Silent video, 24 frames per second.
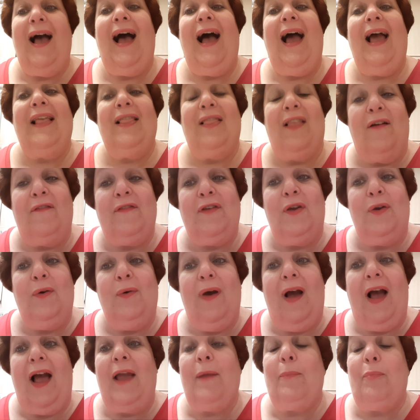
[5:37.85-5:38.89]
I love you.
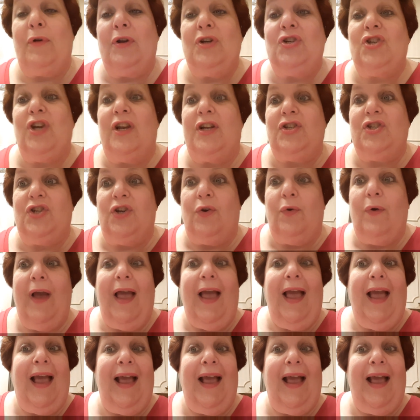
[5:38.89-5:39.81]
I appreciate you.